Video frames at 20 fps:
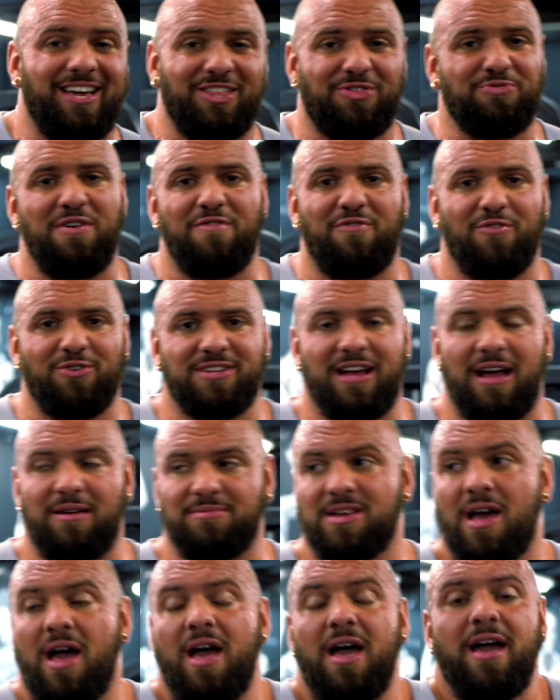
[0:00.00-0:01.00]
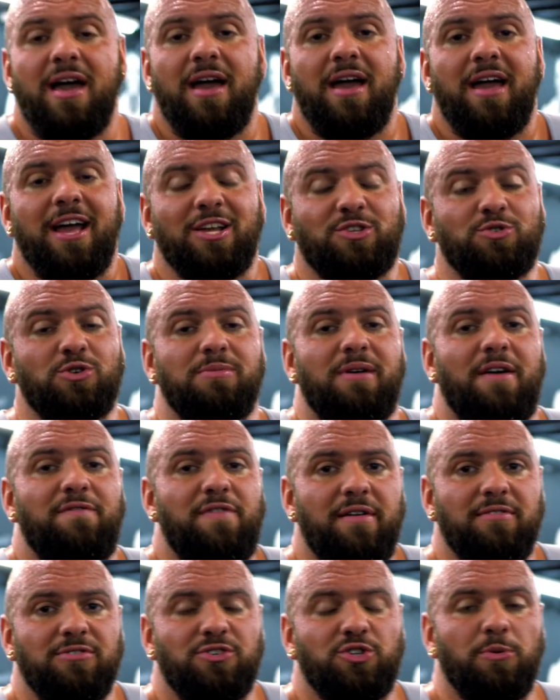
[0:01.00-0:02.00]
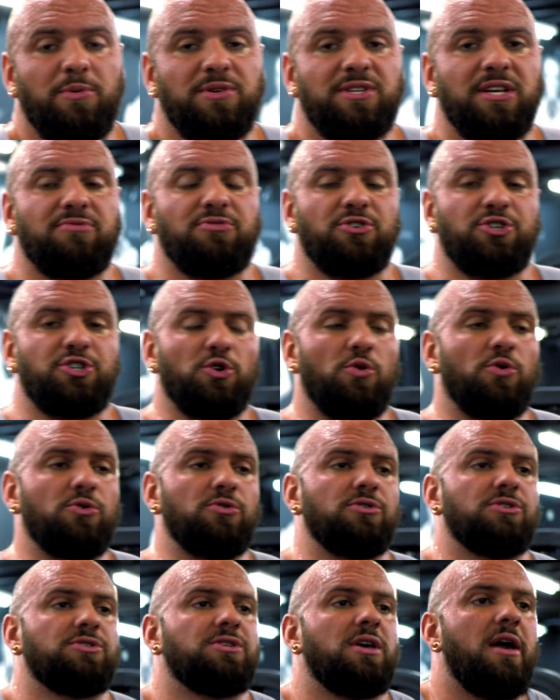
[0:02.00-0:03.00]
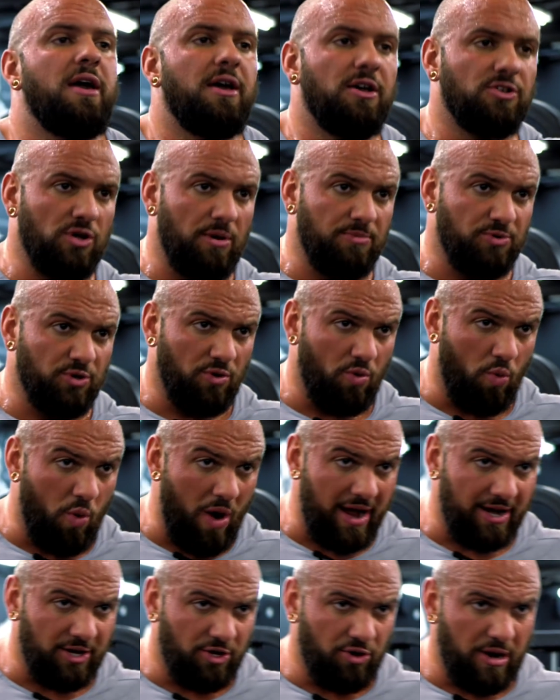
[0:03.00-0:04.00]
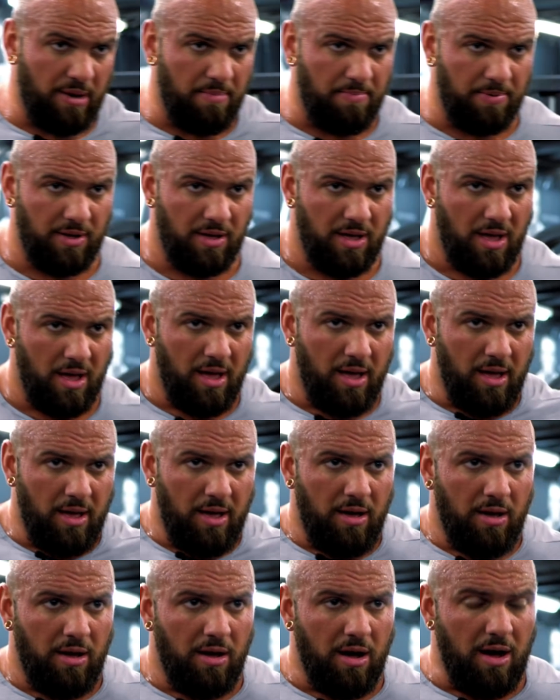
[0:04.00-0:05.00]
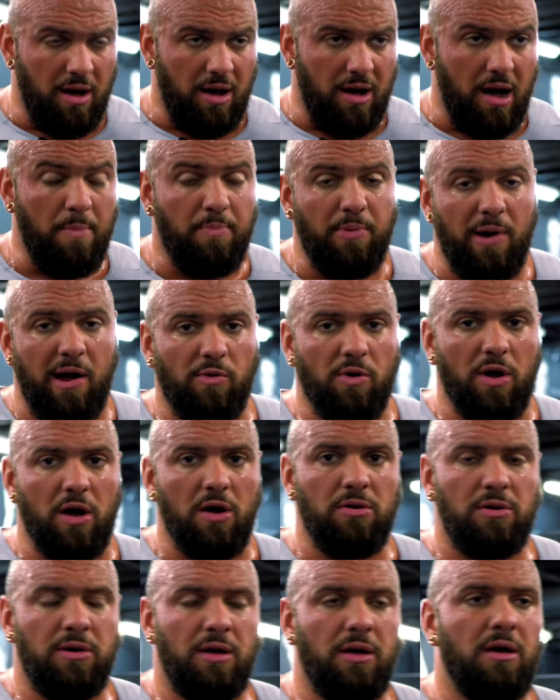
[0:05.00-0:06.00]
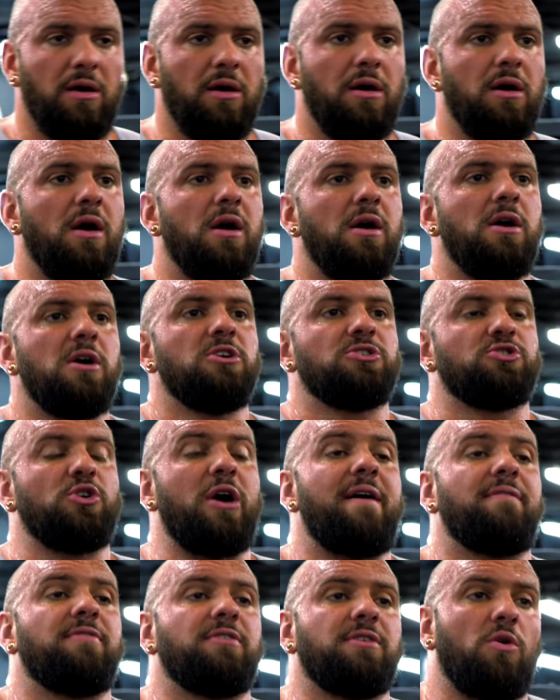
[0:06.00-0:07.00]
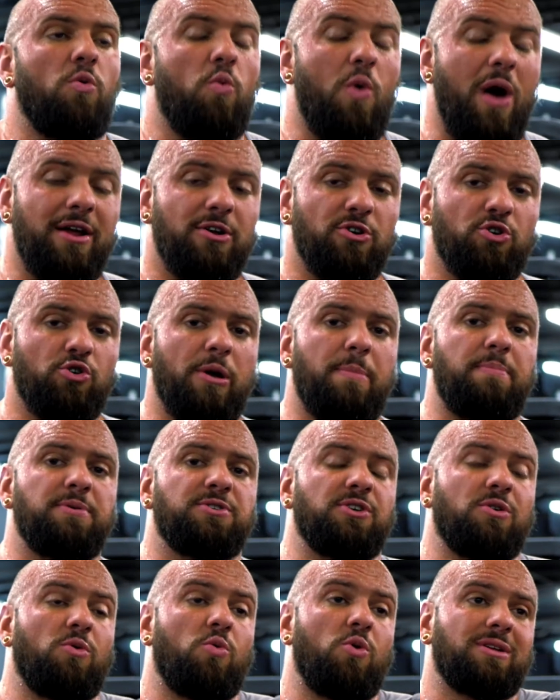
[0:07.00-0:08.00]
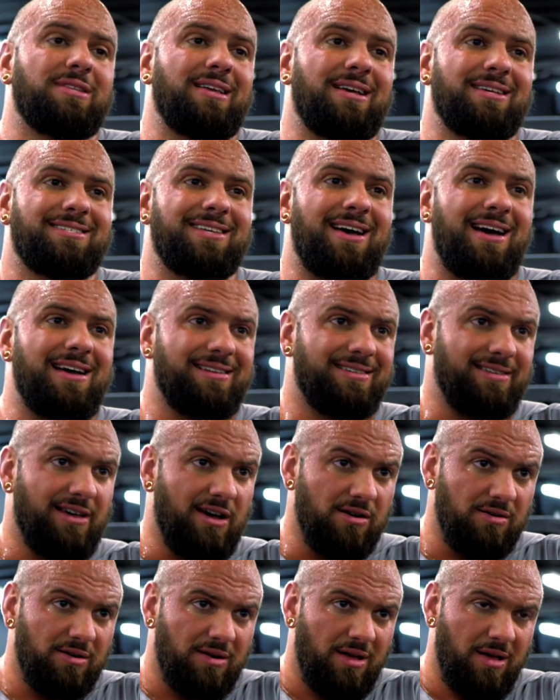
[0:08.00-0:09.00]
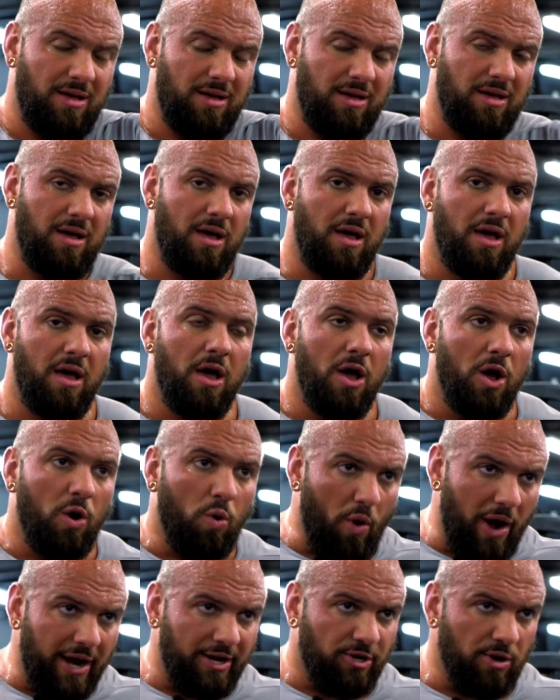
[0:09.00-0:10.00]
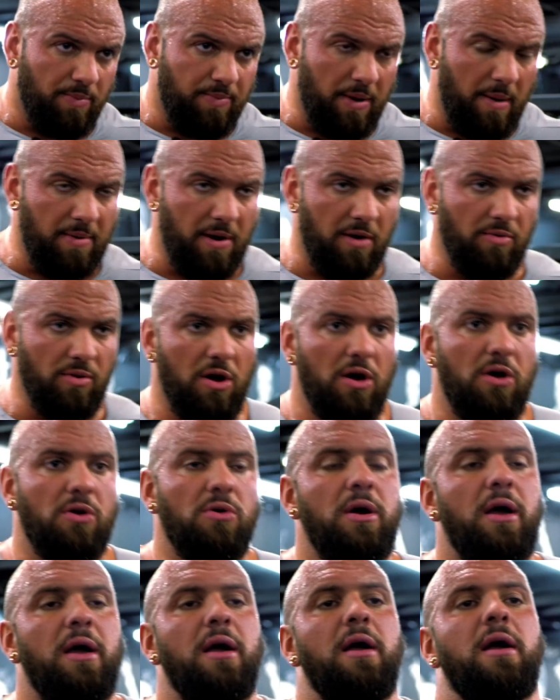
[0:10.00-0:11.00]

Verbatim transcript: like 3 or 4 times. It's one of my favorite supersets for shoulders. So I'm doing wide grip, upright row. So having a wider grip is gonna work that side delt. Wide grip upright row,